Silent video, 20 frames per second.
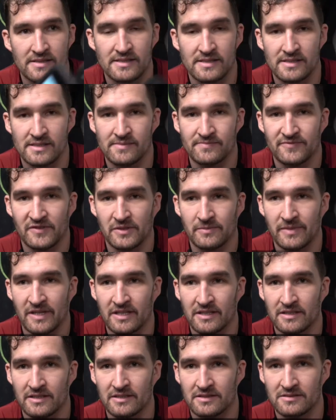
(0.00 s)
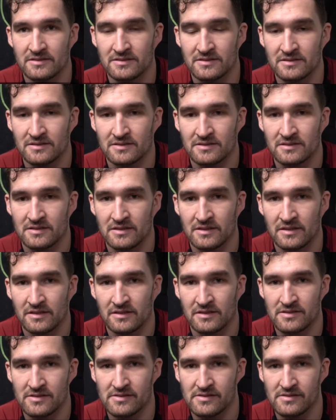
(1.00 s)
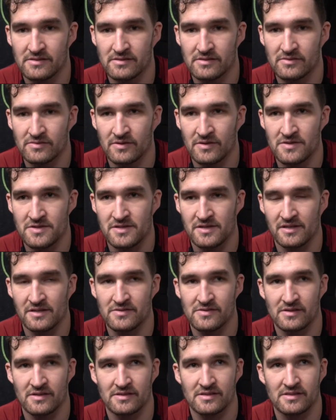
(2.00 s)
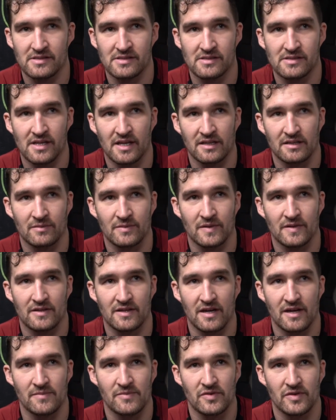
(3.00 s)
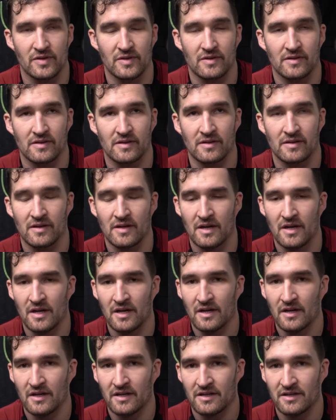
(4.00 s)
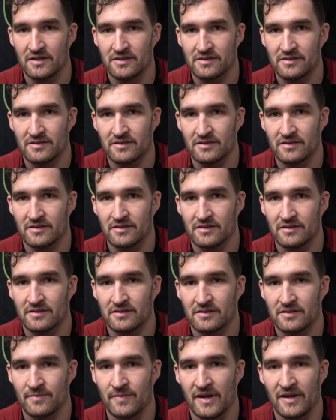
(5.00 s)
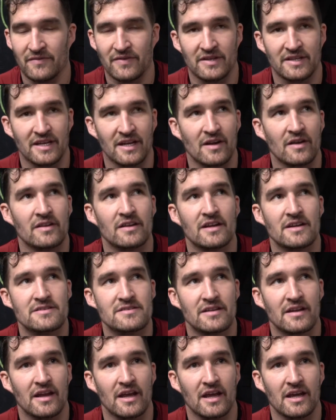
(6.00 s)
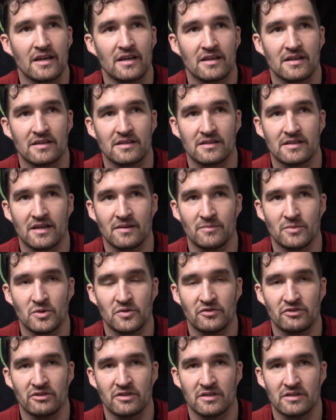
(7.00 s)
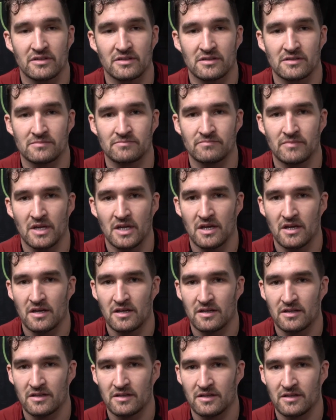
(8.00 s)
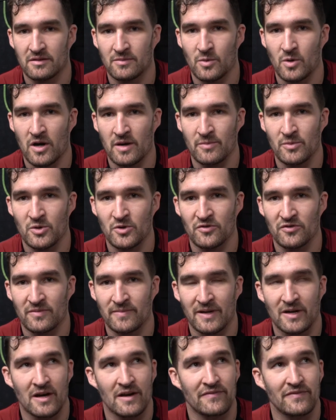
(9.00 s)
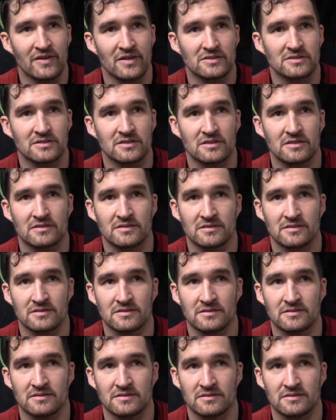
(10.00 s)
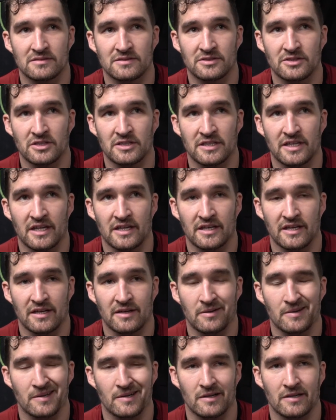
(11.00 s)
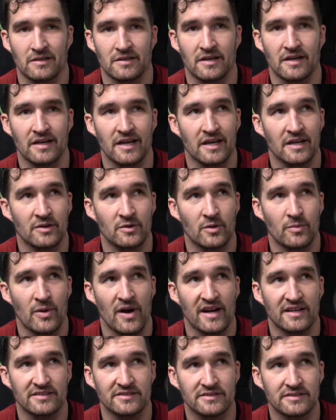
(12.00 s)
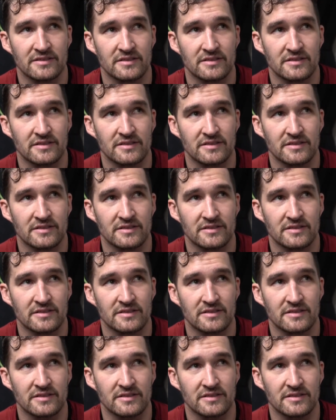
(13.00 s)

I'm feeling better. You know, it's one of those things where it's going to take a little bit of time, so it's a benefit to get on the ice today and get moving. The more I move, the better I feel, so it's good to kind of get out there and get into a practice.